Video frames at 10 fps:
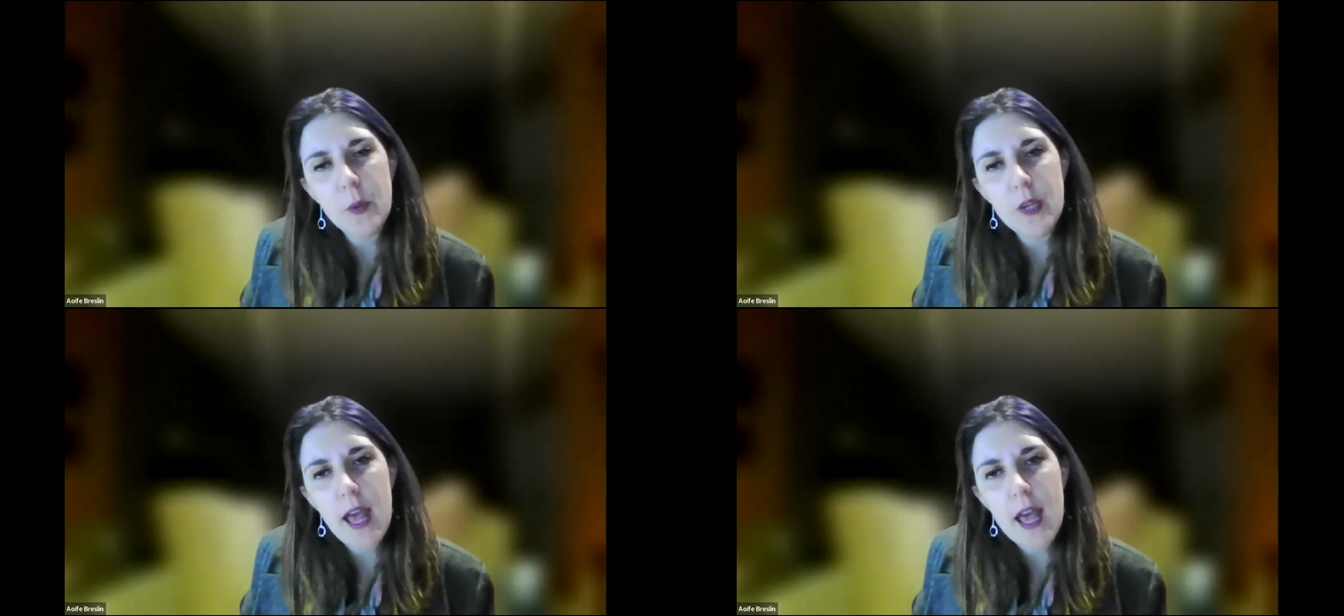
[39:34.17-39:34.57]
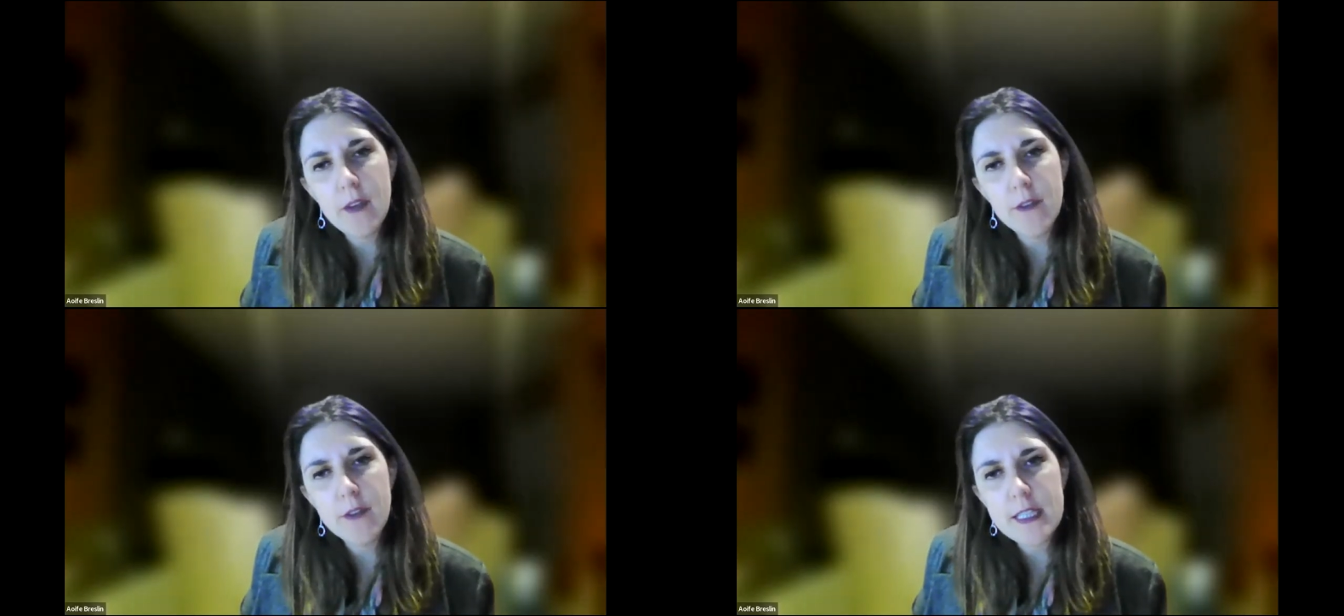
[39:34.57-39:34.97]
would egg
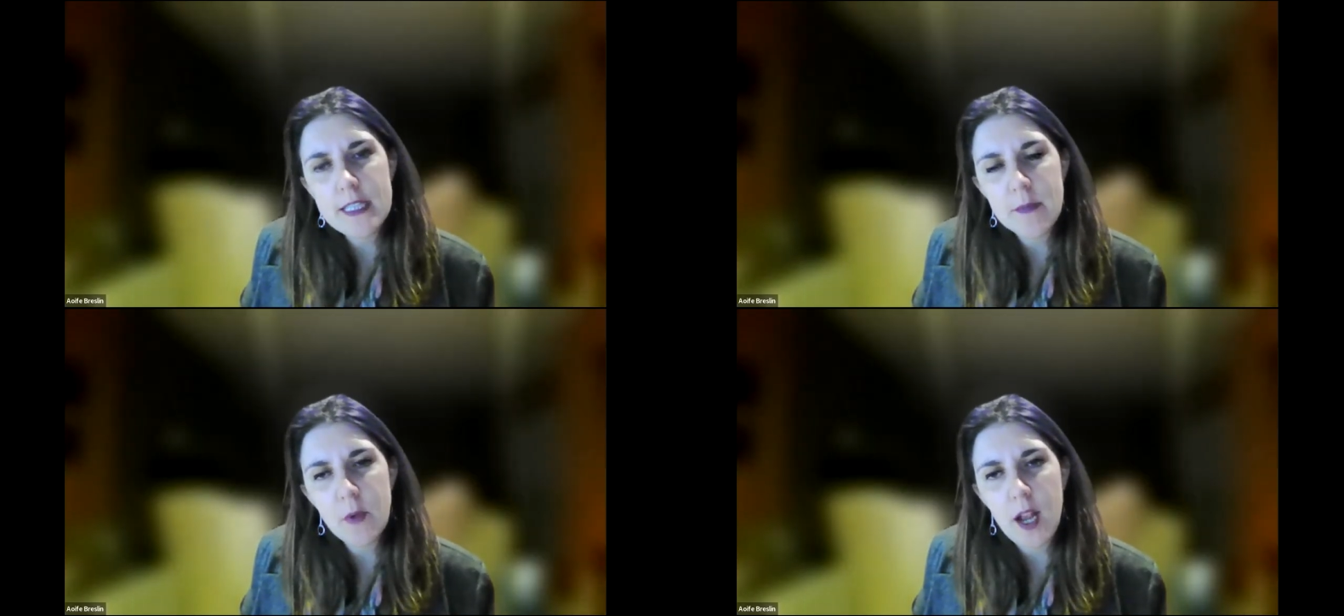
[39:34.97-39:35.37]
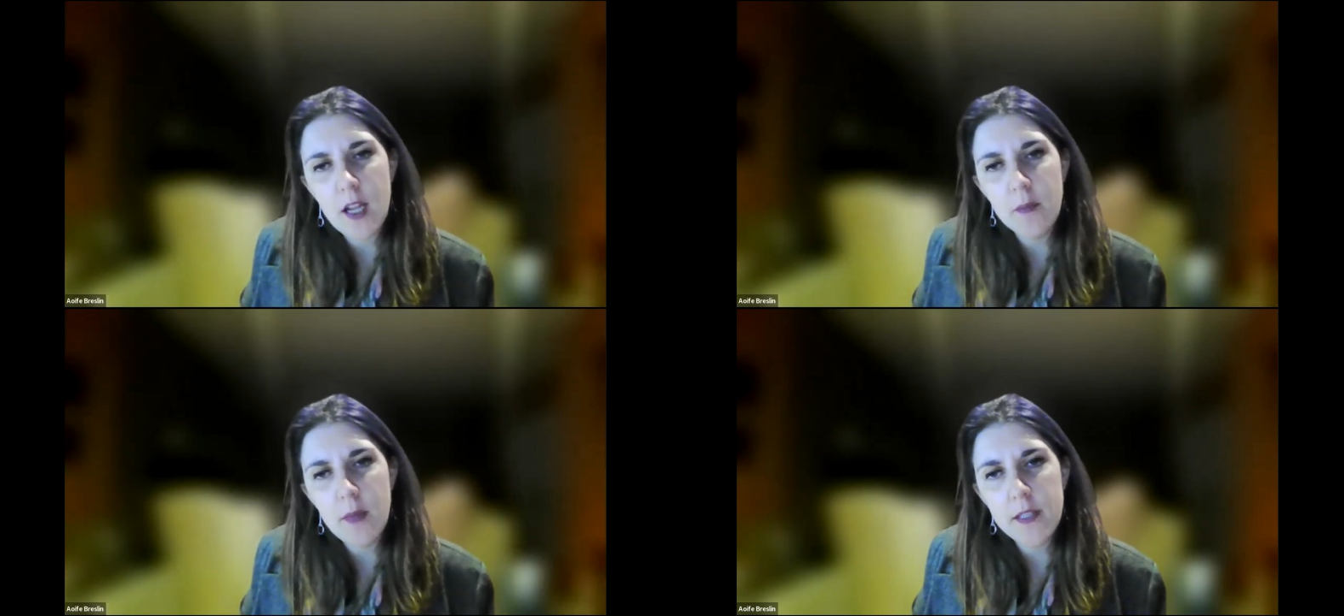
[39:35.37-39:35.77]
freezing be
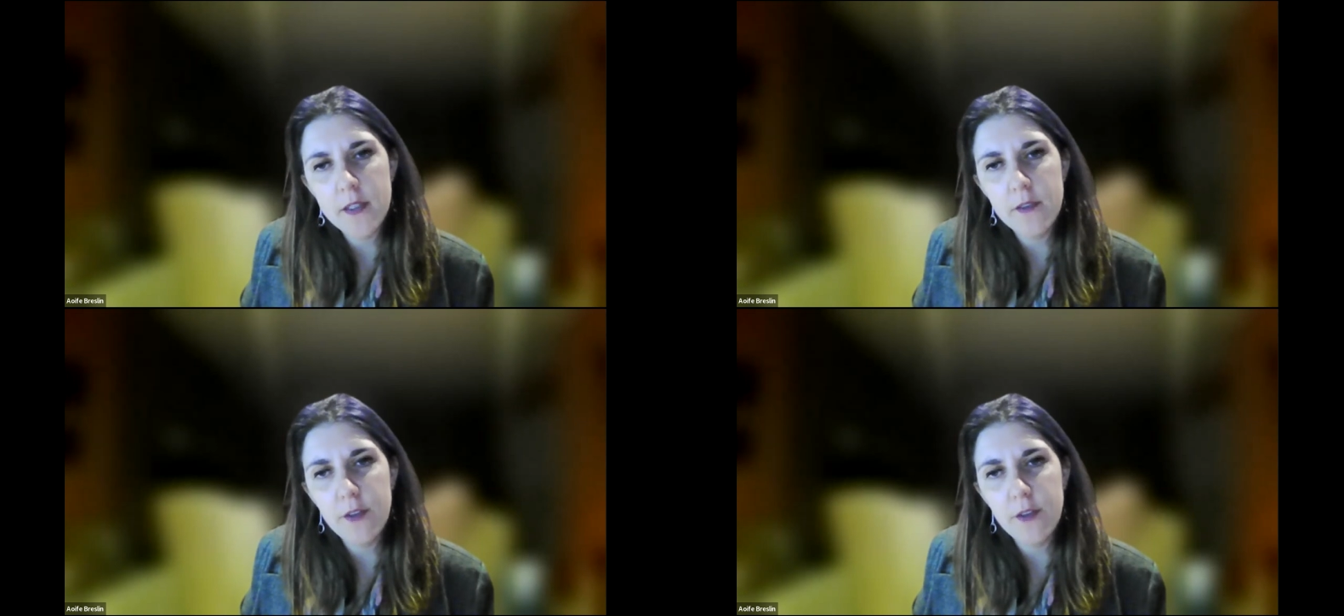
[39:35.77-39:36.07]
recommended